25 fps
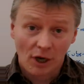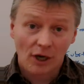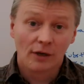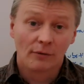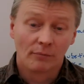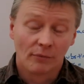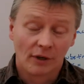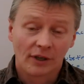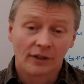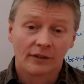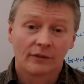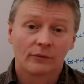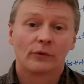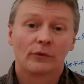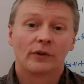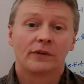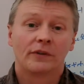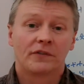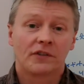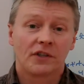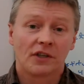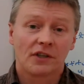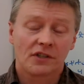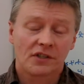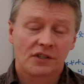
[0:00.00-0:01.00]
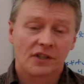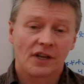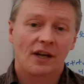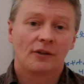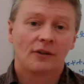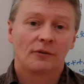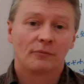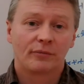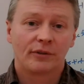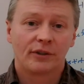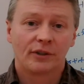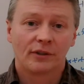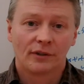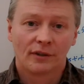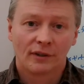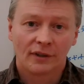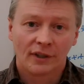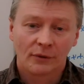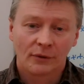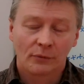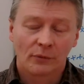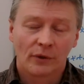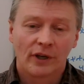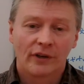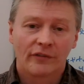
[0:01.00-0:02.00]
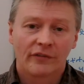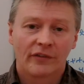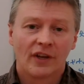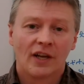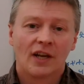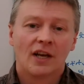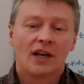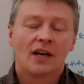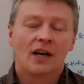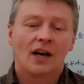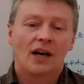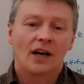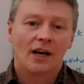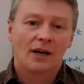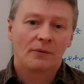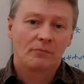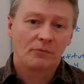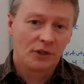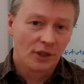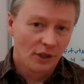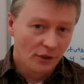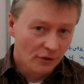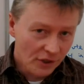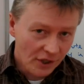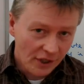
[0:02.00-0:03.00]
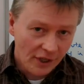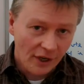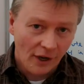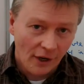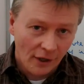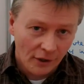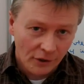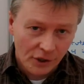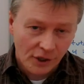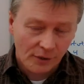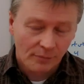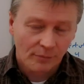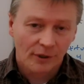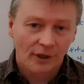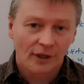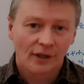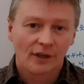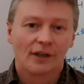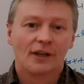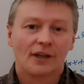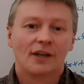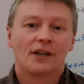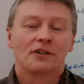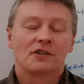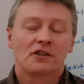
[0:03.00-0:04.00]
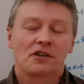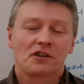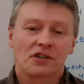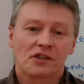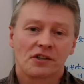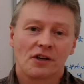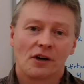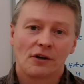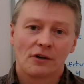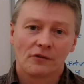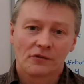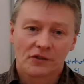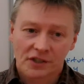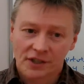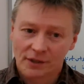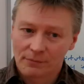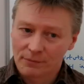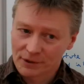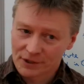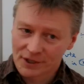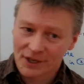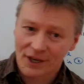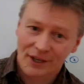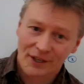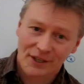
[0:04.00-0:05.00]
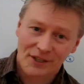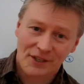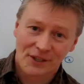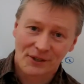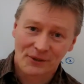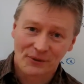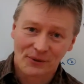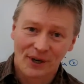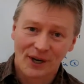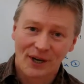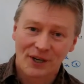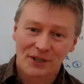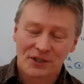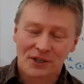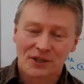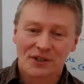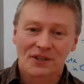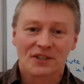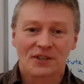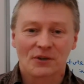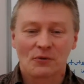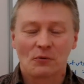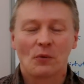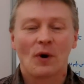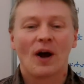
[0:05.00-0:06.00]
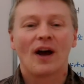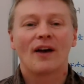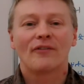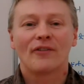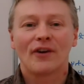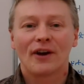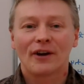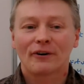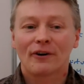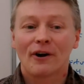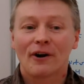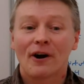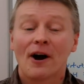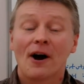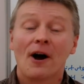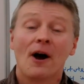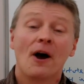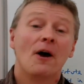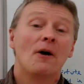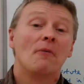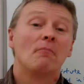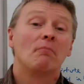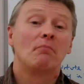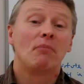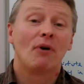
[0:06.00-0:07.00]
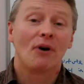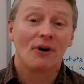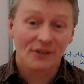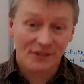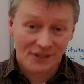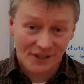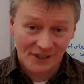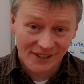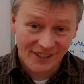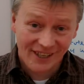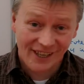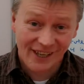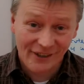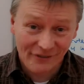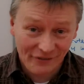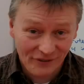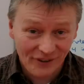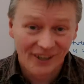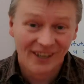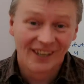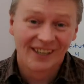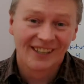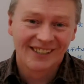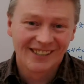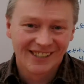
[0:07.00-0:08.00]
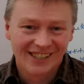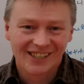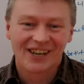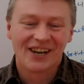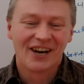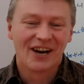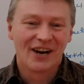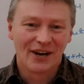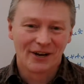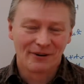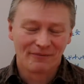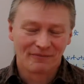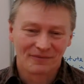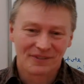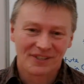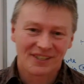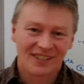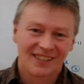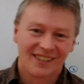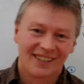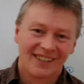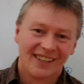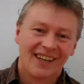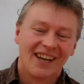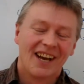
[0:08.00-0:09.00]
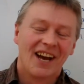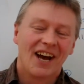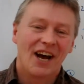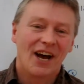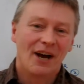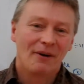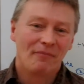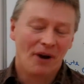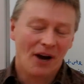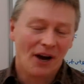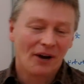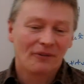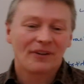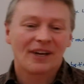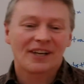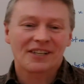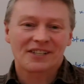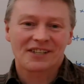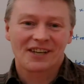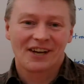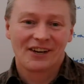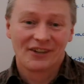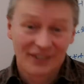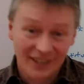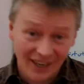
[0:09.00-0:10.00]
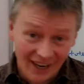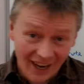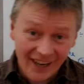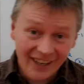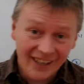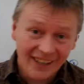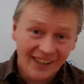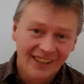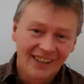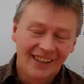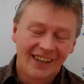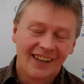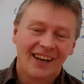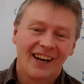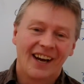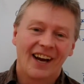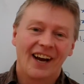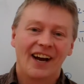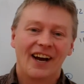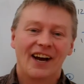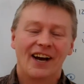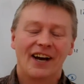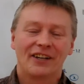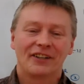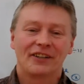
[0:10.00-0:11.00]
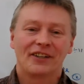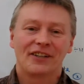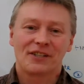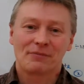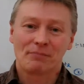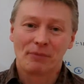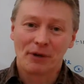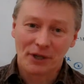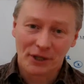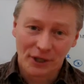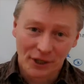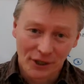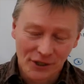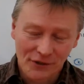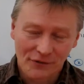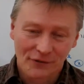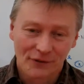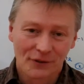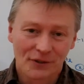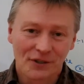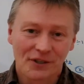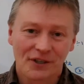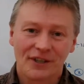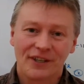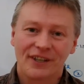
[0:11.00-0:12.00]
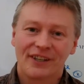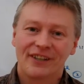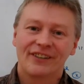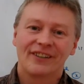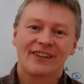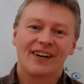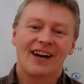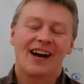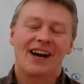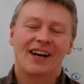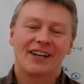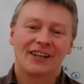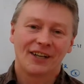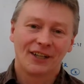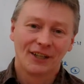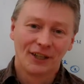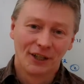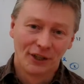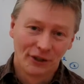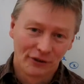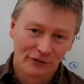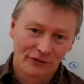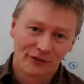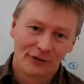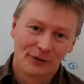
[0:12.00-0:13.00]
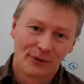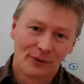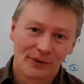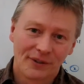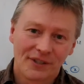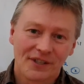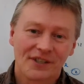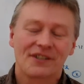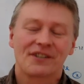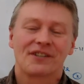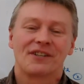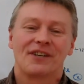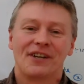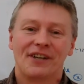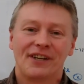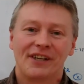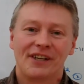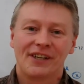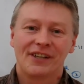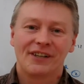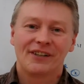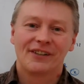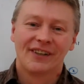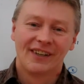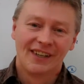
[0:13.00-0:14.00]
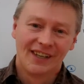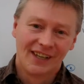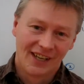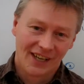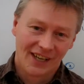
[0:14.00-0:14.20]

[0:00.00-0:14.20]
moment, we've just dealt purely with uh, using algebra to solve simultaneous equations where there are positive terms. Um, I hope that's okay, and um, it's been useful to you, and I'll look forward to seeing you